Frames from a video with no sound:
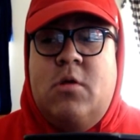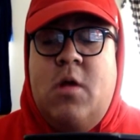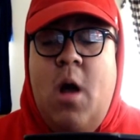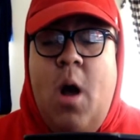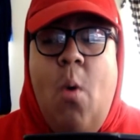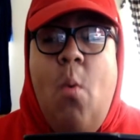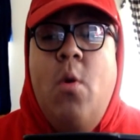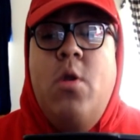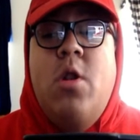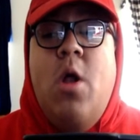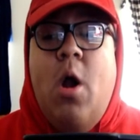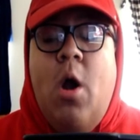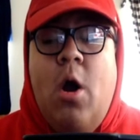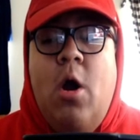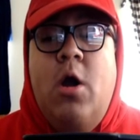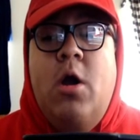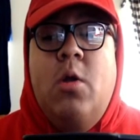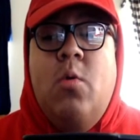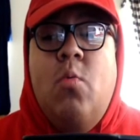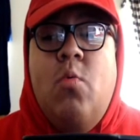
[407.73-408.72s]
Owen
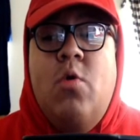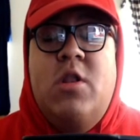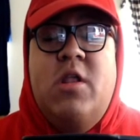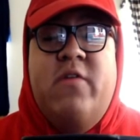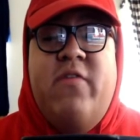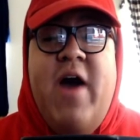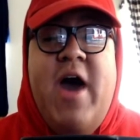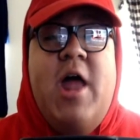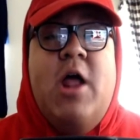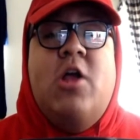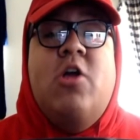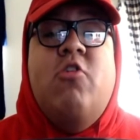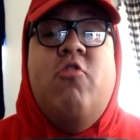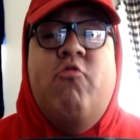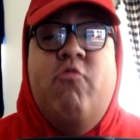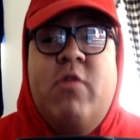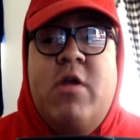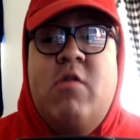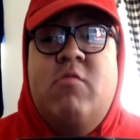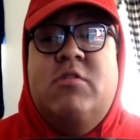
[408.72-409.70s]
Hart would have had a
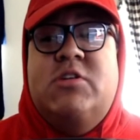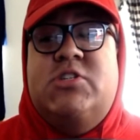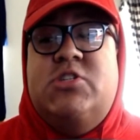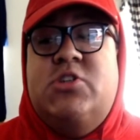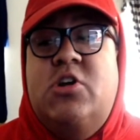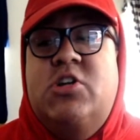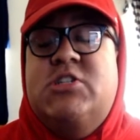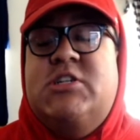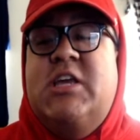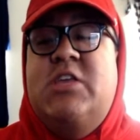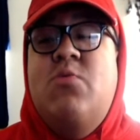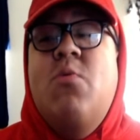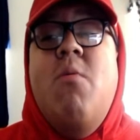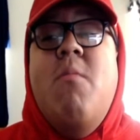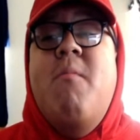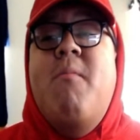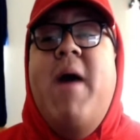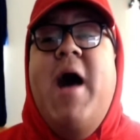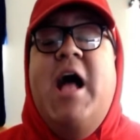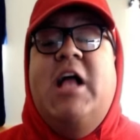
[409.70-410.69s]
career resurgence. Can you
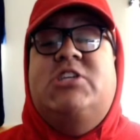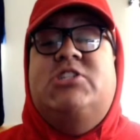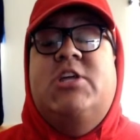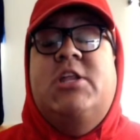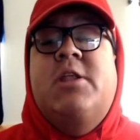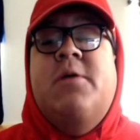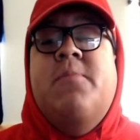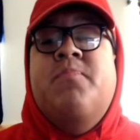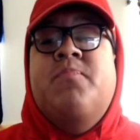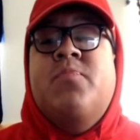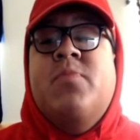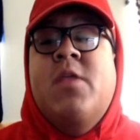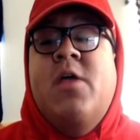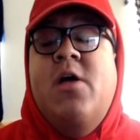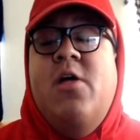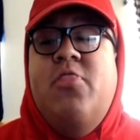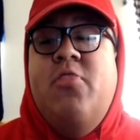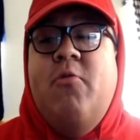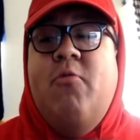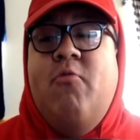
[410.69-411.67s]
imagine
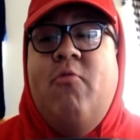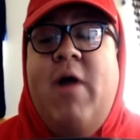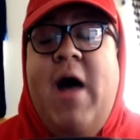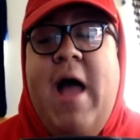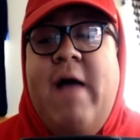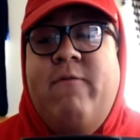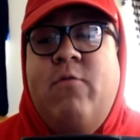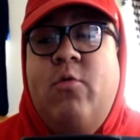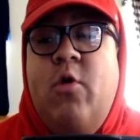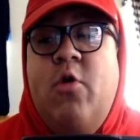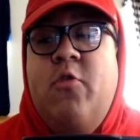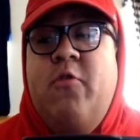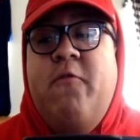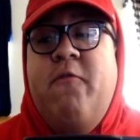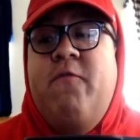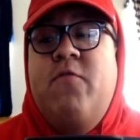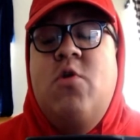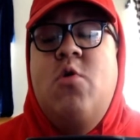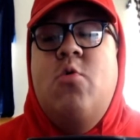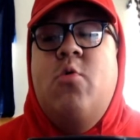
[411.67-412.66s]
the rival or the
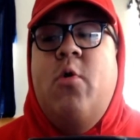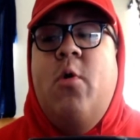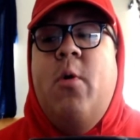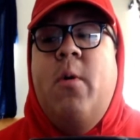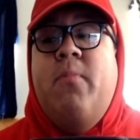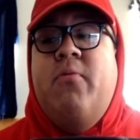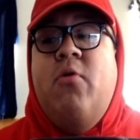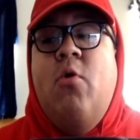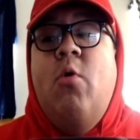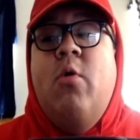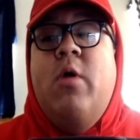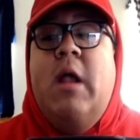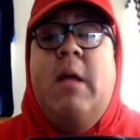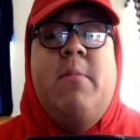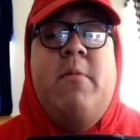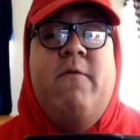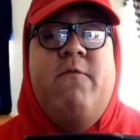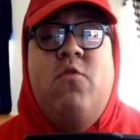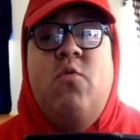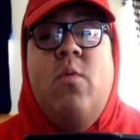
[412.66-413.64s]
feud or, or
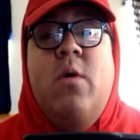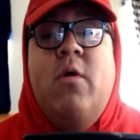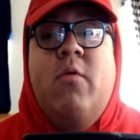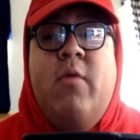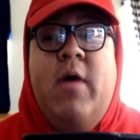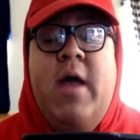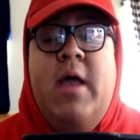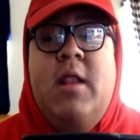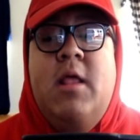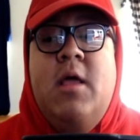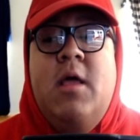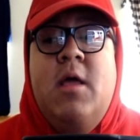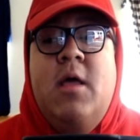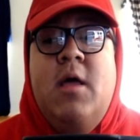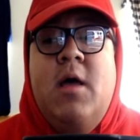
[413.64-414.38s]
program, if you will, right?